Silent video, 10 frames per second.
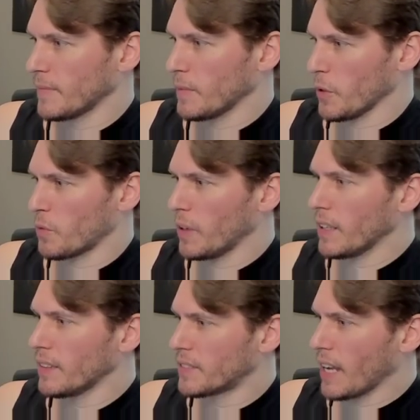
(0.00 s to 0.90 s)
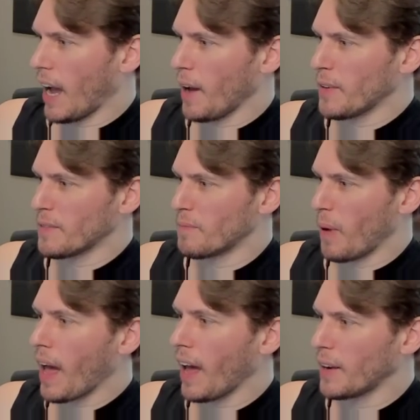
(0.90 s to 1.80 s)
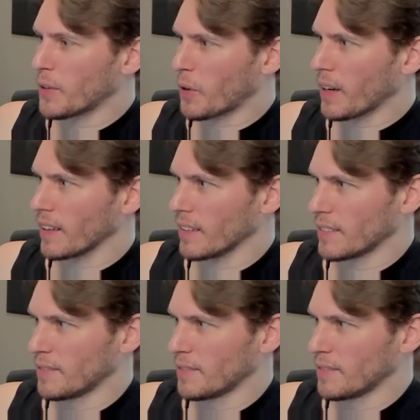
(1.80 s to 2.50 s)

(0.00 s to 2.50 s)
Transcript: It was really down bad cricket.